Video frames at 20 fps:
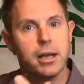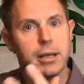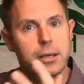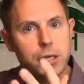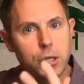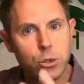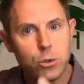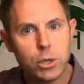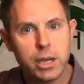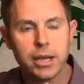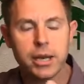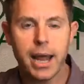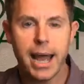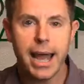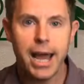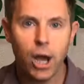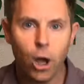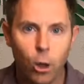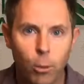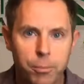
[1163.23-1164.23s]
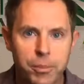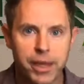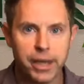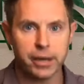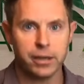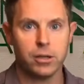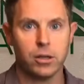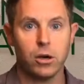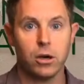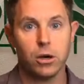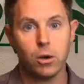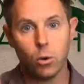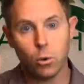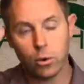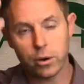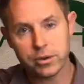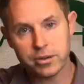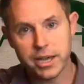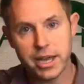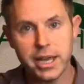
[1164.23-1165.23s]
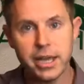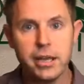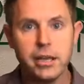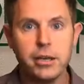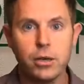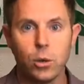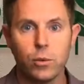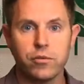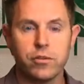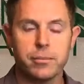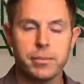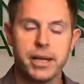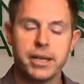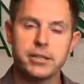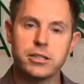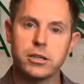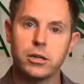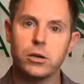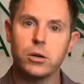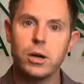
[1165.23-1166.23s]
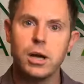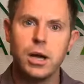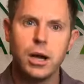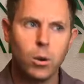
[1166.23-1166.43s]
you can help that along, or take a note from that to go,